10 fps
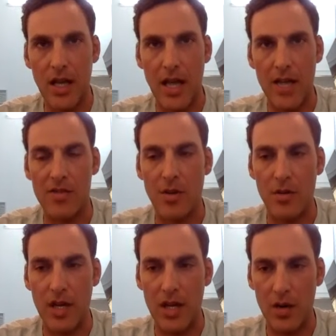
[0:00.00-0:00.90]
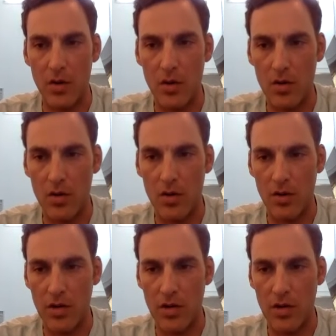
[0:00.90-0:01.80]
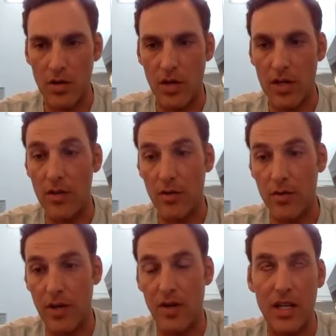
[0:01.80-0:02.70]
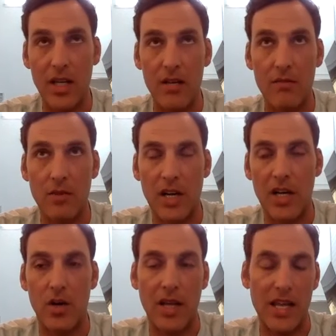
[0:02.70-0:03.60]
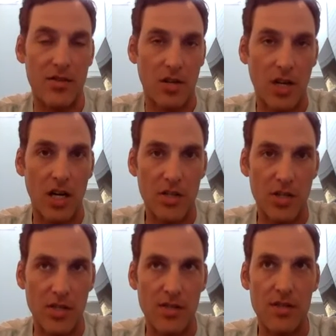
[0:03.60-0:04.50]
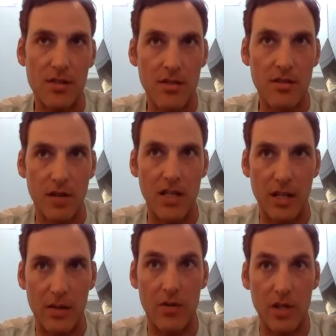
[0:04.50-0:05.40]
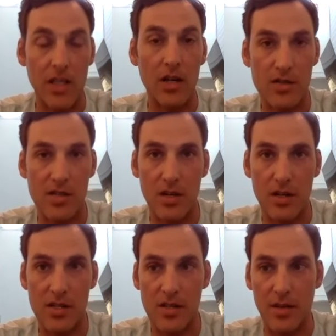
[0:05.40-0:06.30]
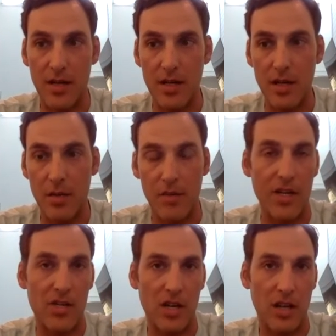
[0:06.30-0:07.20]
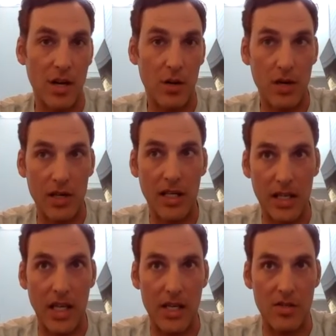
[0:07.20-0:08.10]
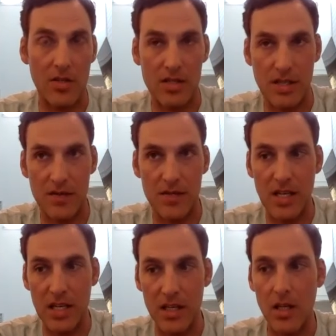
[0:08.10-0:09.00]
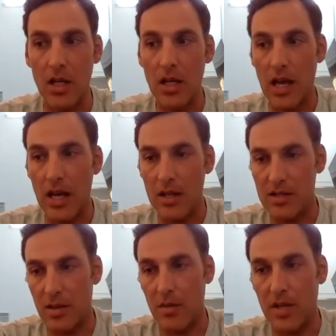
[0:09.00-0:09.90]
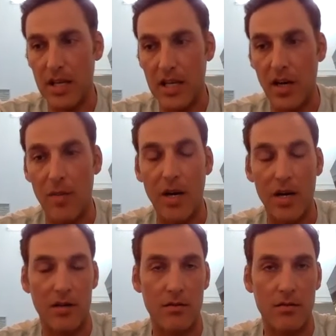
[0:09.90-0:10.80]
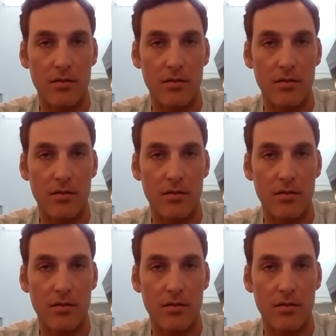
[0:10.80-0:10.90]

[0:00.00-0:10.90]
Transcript: And so then they're either very, what I call cancer conscious, right? They really are serious about prevention and they don't want to get cancer because they've seen it, someone they care about